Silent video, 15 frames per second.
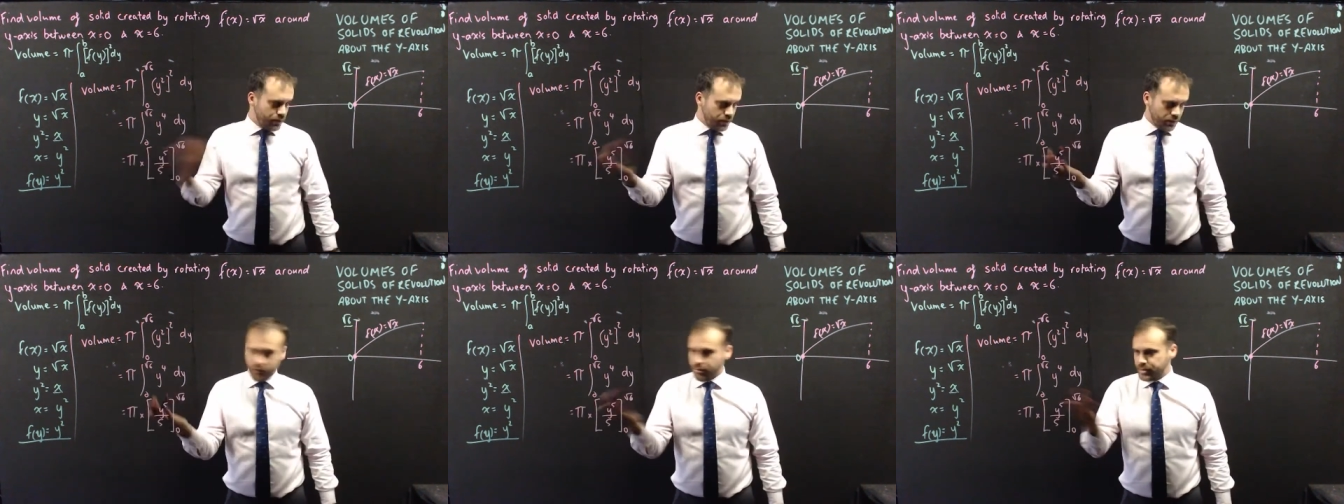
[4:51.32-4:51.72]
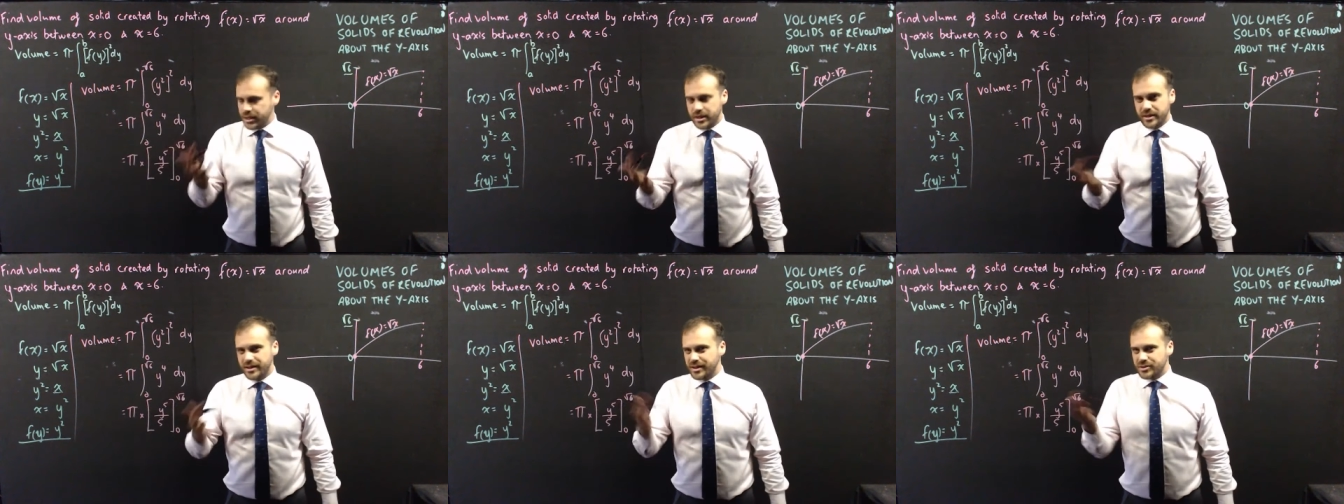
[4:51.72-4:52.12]
From
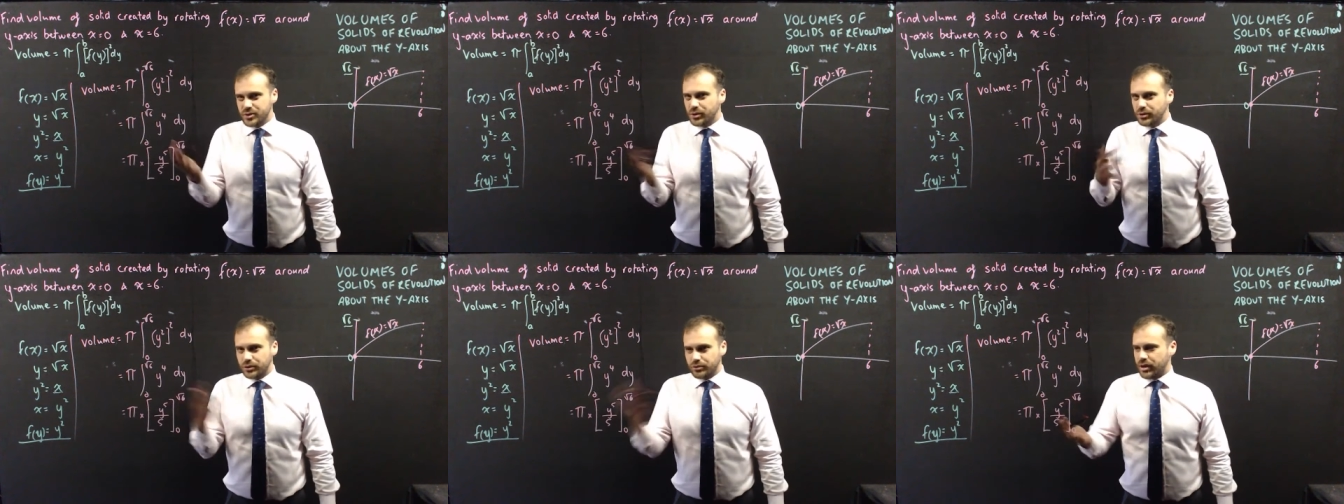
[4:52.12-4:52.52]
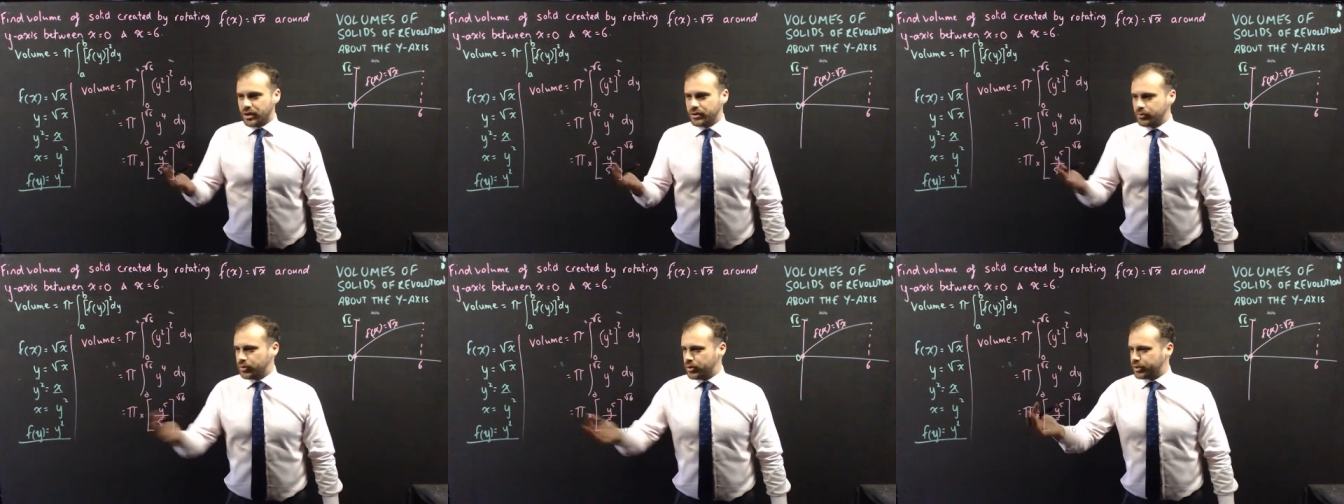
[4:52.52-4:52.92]
here, it's all
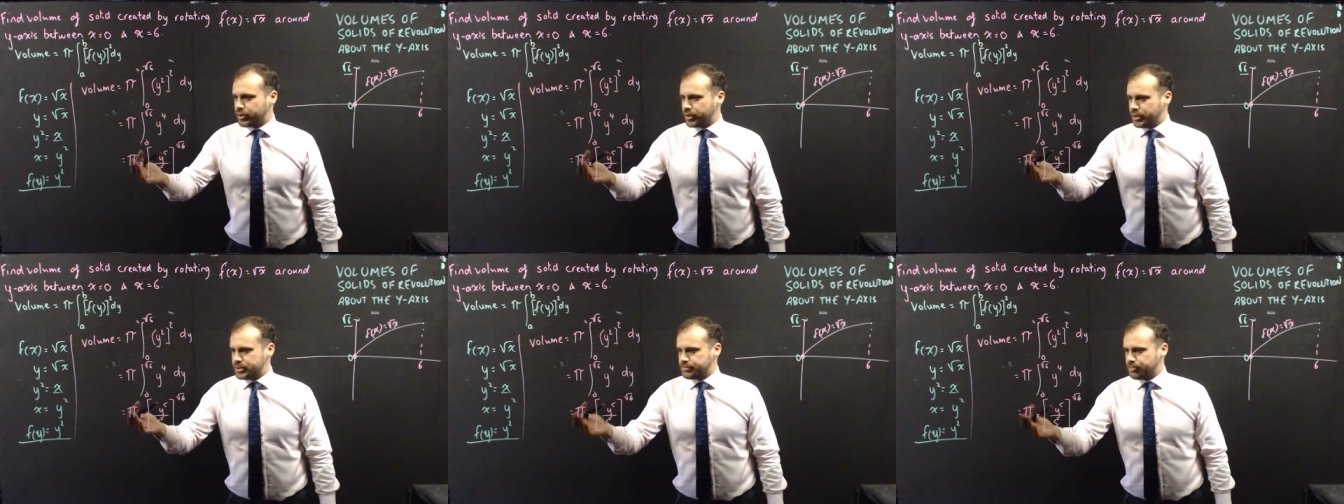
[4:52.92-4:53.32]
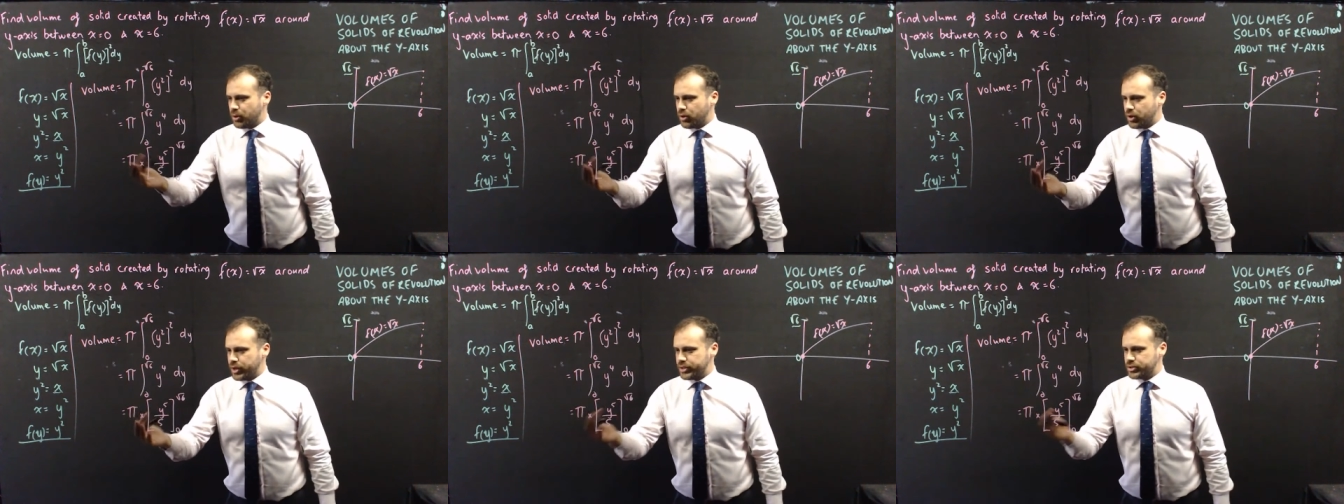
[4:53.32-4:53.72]
grunt work. It's
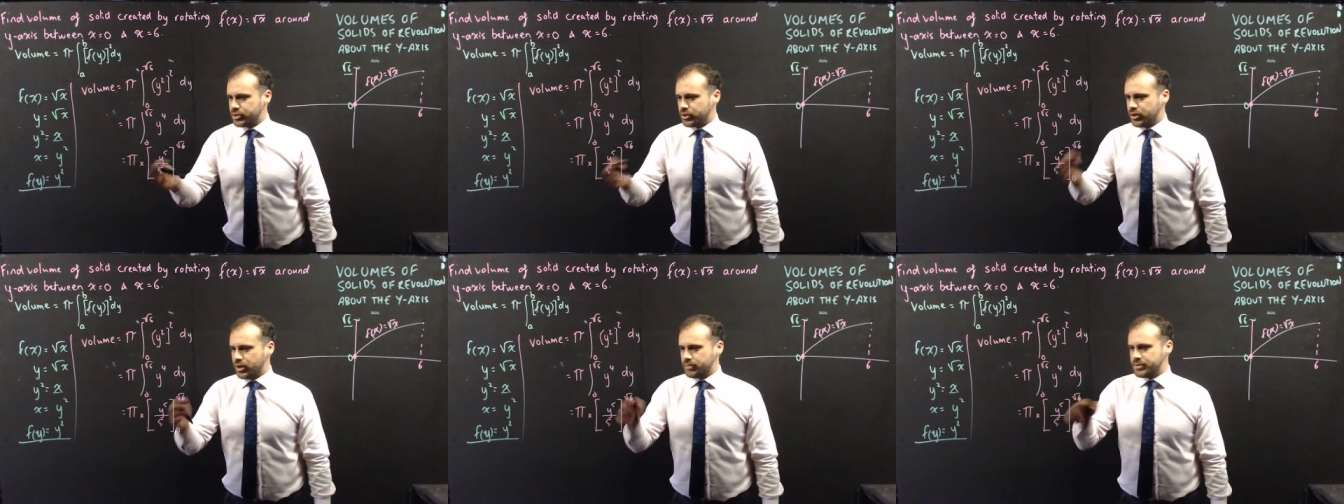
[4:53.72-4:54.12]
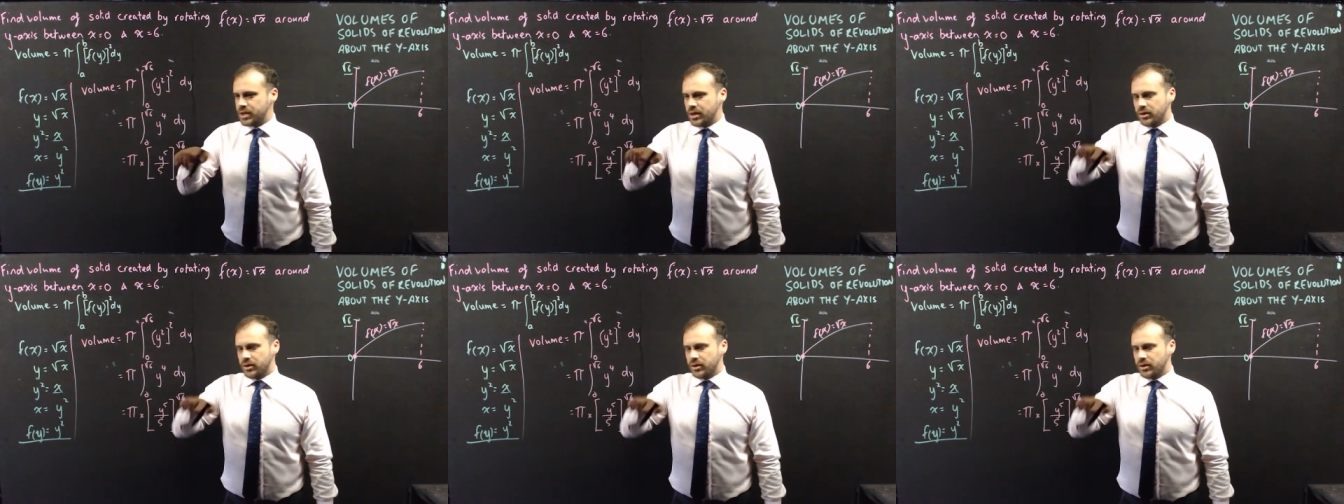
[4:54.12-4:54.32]
pi times,